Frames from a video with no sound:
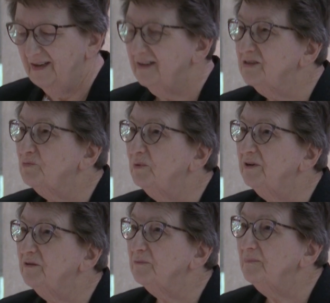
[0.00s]
It's
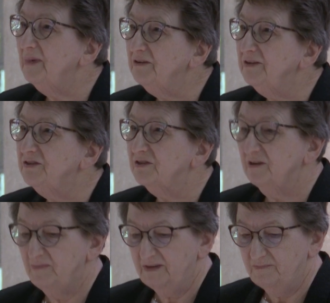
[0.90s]
where marriage
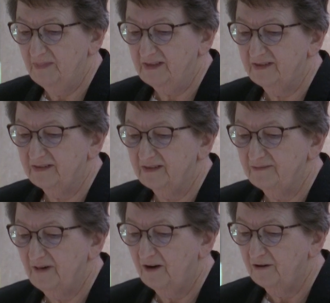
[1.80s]

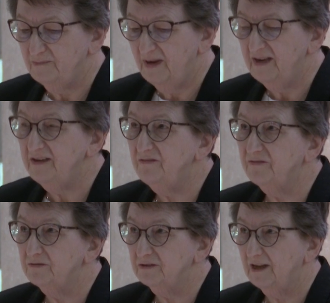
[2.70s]
commitments are made
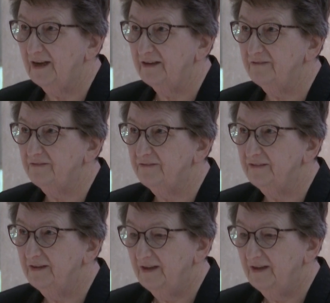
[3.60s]
for life